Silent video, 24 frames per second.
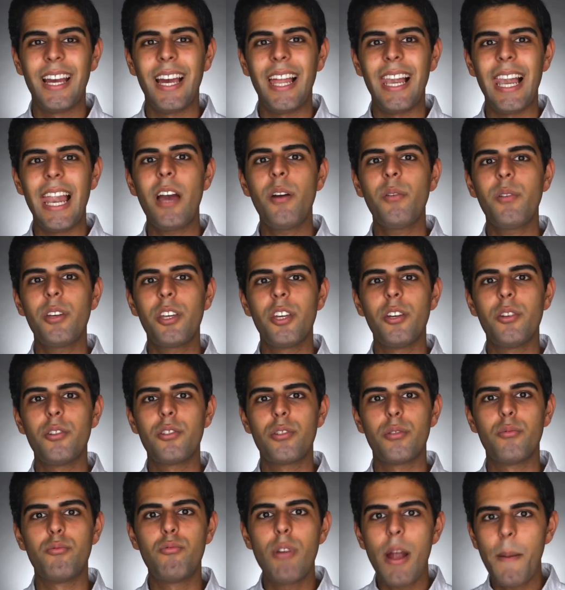allowing you
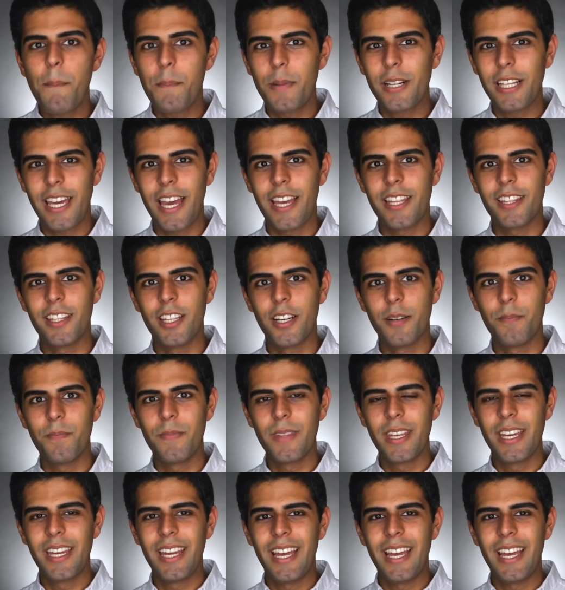to replicate them.